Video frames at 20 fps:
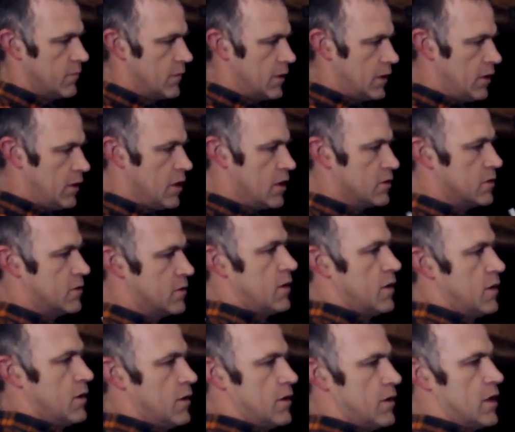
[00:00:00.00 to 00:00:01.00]
Yes.
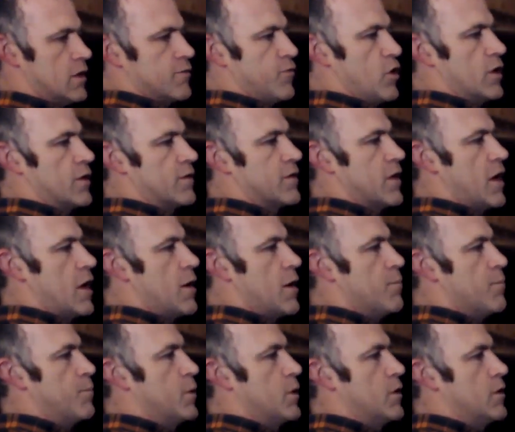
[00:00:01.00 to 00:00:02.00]
Yes. For
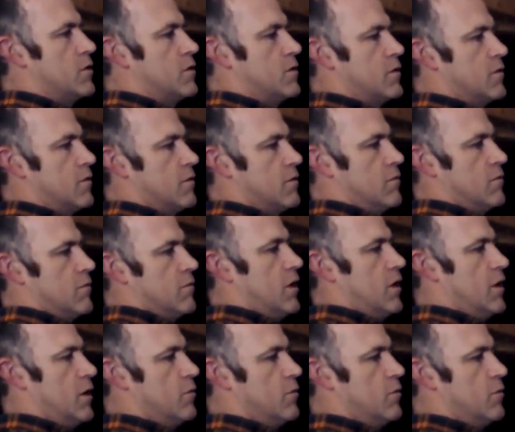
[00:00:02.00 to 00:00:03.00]
example, I
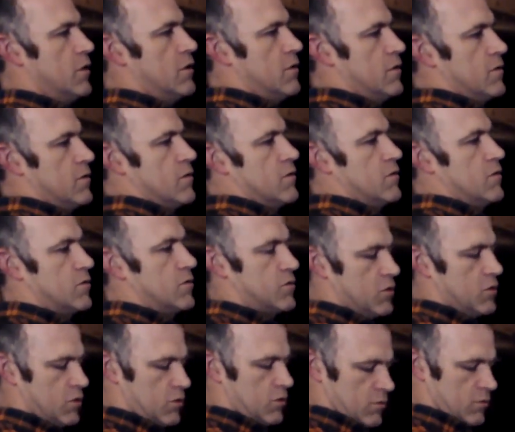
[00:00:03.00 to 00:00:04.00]
will
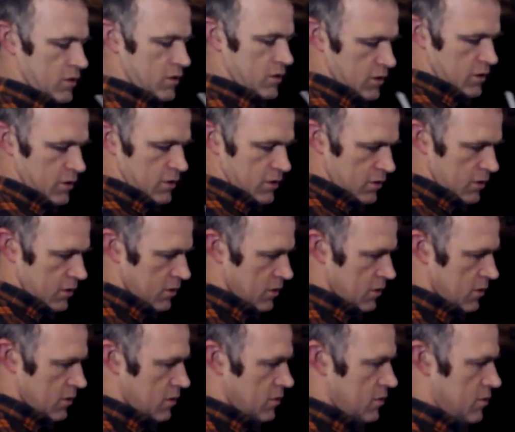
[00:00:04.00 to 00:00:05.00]
show.
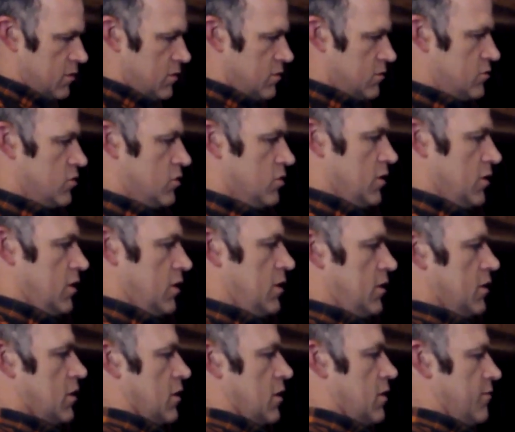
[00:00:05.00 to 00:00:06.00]
So
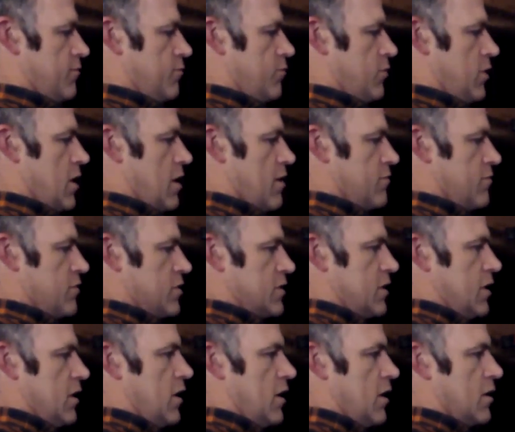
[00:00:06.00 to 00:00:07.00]
here, if we have a
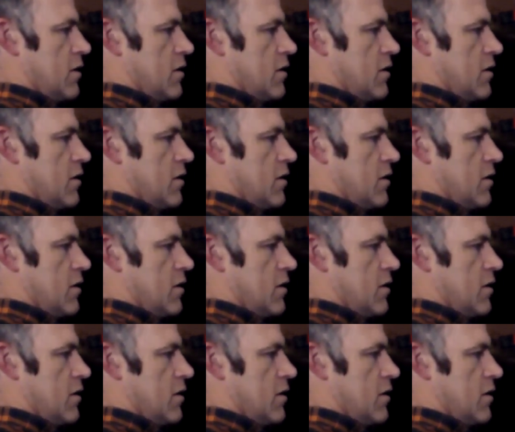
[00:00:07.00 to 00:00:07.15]
ceiling